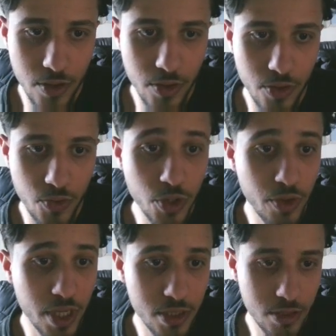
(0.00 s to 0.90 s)
we know
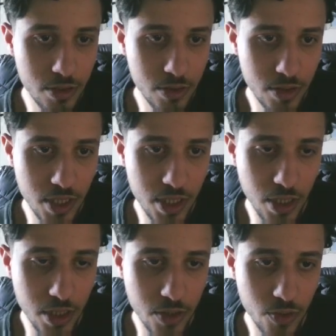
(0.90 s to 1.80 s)
that this
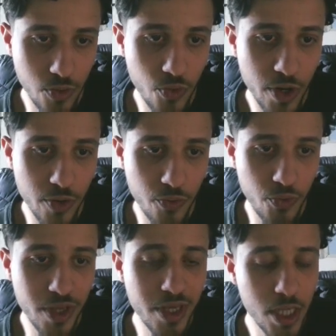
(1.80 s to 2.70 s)
is where
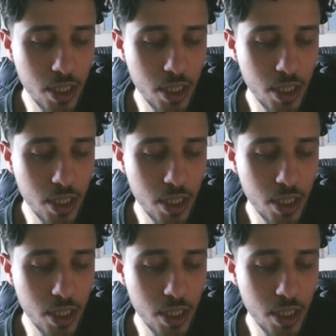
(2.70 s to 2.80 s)
we